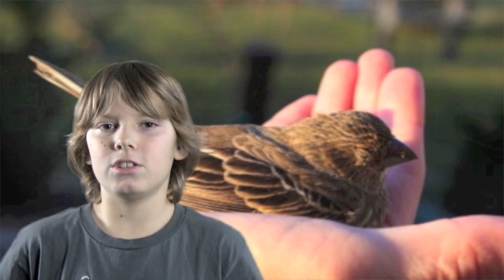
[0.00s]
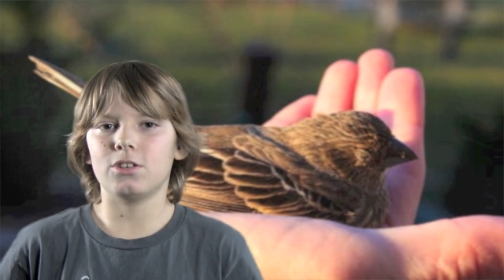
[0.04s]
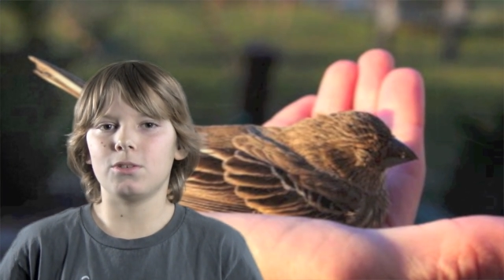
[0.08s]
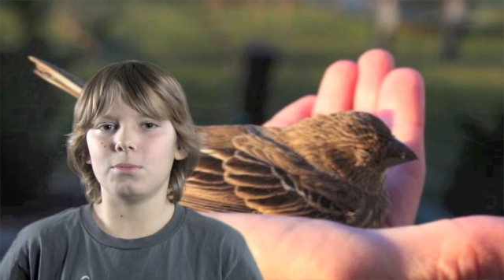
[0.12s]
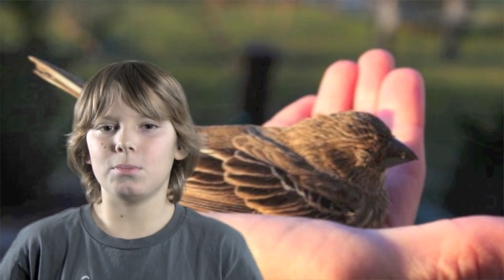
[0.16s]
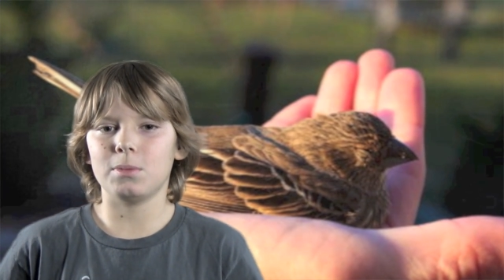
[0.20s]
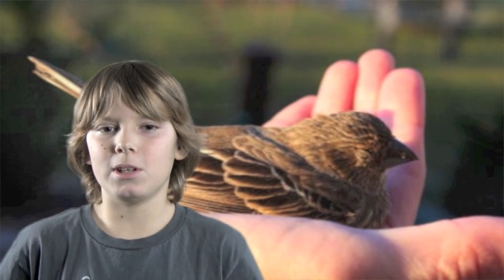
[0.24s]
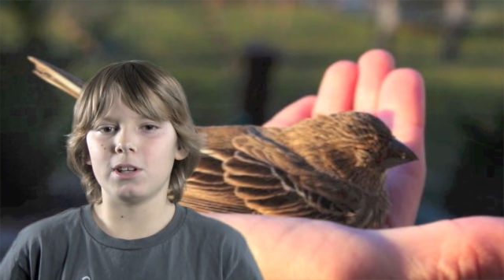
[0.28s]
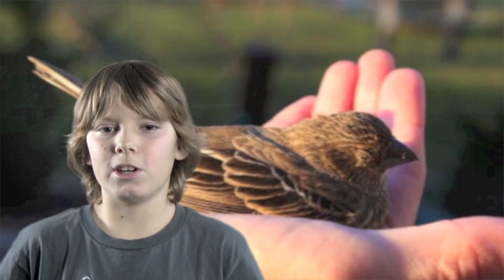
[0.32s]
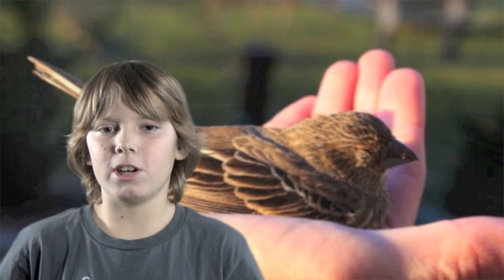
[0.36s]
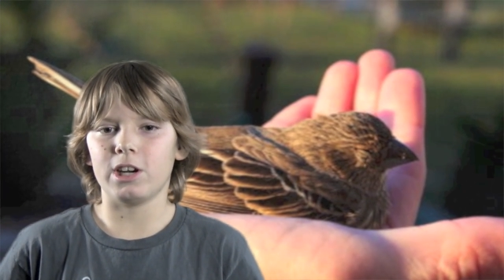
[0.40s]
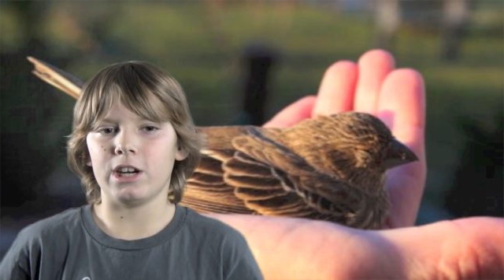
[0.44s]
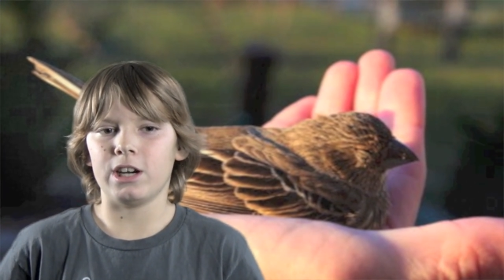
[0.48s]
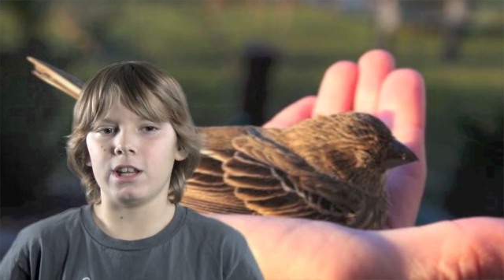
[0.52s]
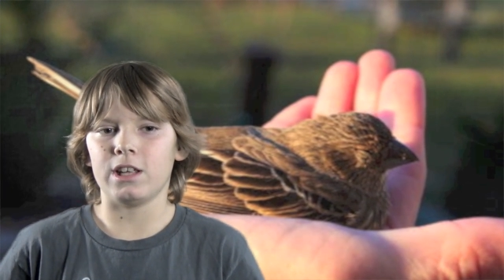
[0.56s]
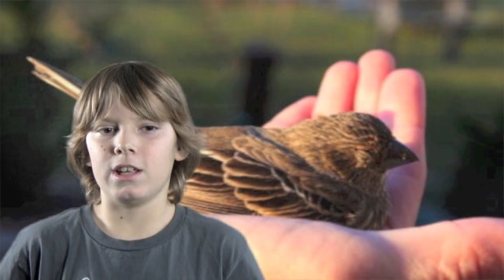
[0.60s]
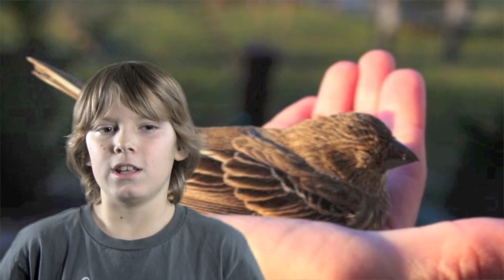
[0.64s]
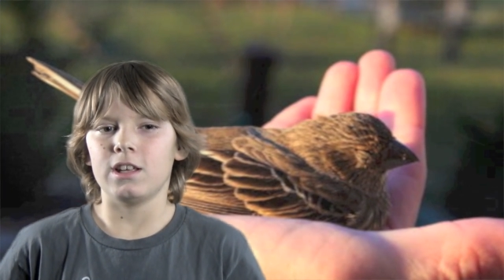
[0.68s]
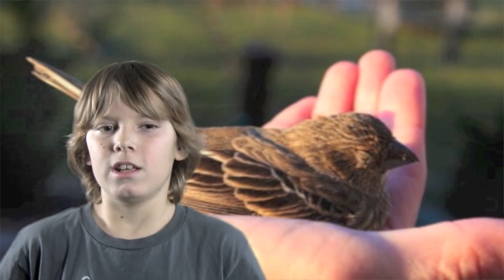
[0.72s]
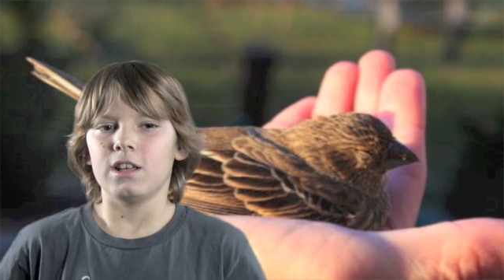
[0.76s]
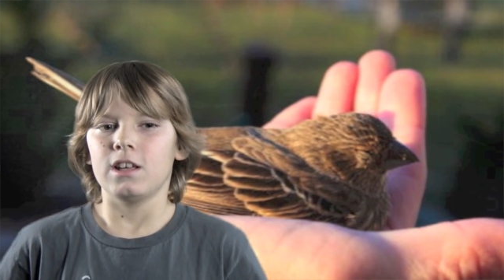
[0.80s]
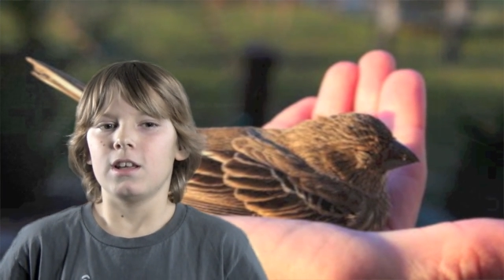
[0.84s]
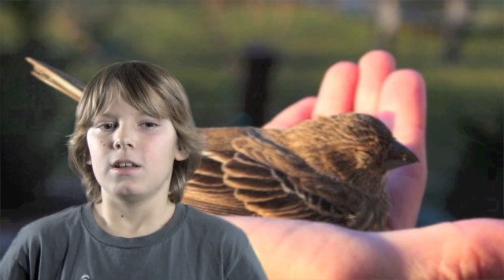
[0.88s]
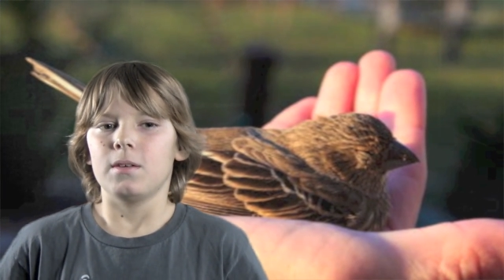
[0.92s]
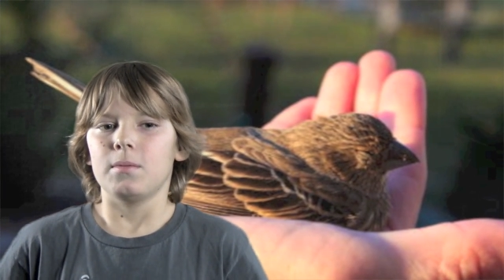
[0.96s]
don't be greedy.
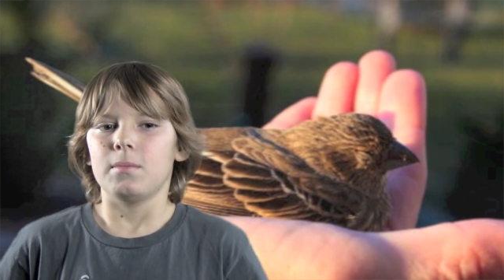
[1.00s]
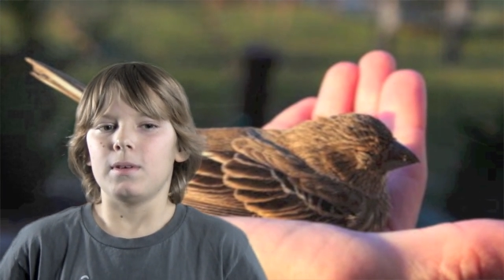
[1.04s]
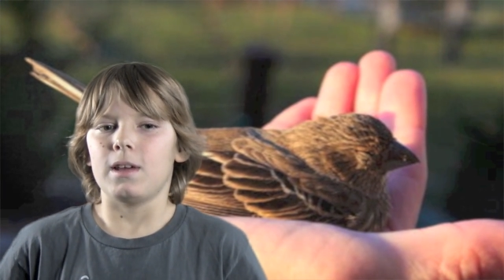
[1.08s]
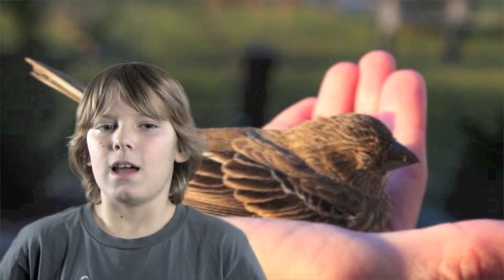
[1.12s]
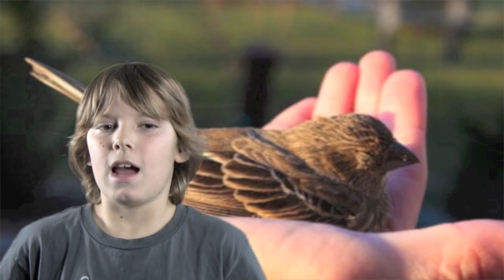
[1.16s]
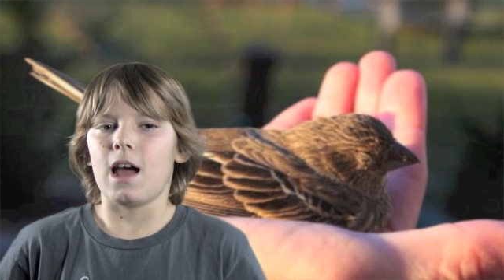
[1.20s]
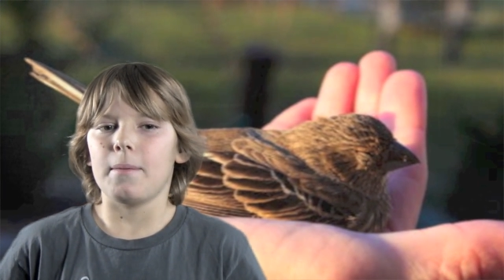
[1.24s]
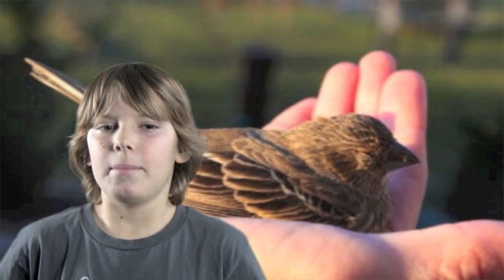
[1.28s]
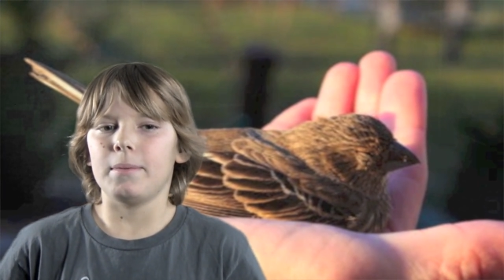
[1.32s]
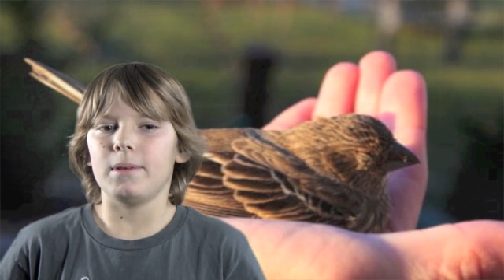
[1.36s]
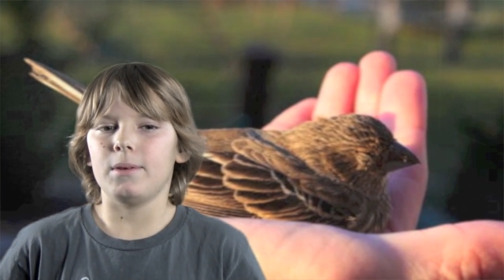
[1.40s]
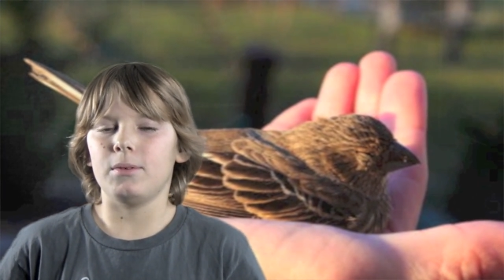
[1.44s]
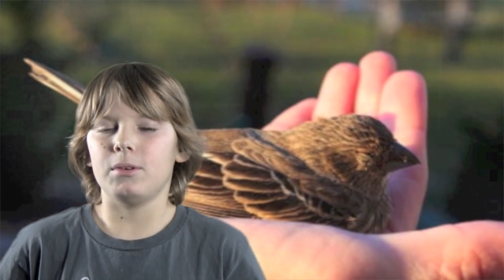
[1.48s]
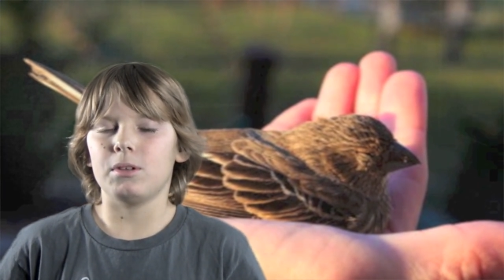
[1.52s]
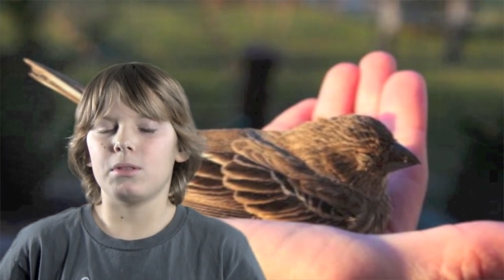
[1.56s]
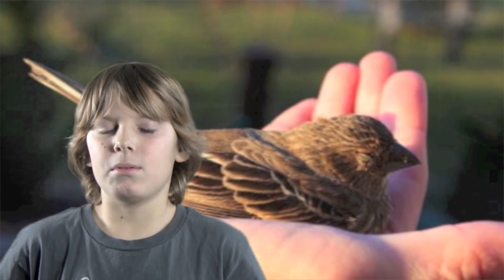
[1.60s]
Be happy